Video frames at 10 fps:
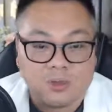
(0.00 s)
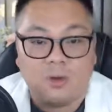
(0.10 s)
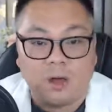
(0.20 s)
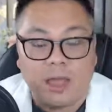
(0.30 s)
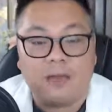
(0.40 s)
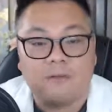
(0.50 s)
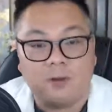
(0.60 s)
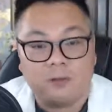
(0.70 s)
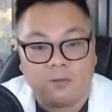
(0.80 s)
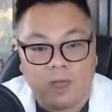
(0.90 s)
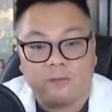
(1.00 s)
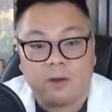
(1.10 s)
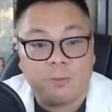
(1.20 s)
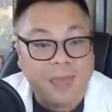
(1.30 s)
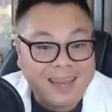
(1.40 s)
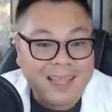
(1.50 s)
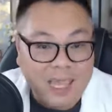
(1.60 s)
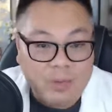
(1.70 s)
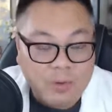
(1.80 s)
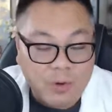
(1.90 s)
who have those waiver
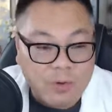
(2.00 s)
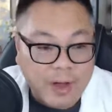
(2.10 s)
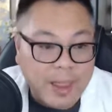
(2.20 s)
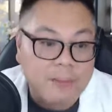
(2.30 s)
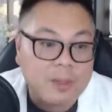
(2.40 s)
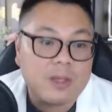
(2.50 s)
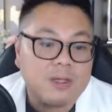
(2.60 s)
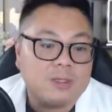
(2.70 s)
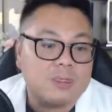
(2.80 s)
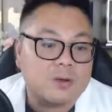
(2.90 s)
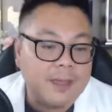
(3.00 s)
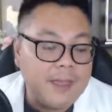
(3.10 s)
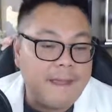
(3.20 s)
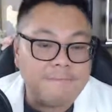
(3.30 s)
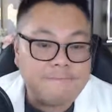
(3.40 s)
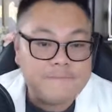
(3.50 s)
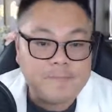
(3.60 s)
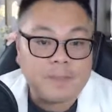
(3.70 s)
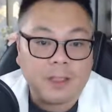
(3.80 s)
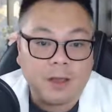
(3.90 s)
Medicaid program. So yeah,
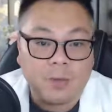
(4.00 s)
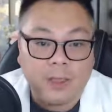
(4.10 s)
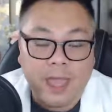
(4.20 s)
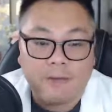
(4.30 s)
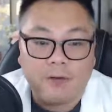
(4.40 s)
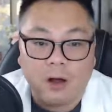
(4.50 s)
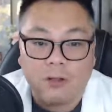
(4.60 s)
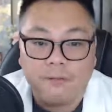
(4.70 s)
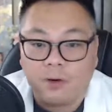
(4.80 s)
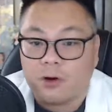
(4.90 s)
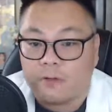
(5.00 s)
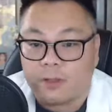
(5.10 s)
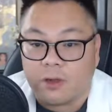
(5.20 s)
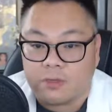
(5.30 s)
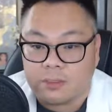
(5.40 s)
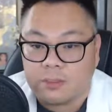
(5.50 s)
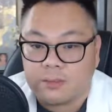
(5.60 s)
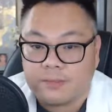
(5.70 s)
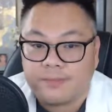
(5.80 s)
we have all four of those.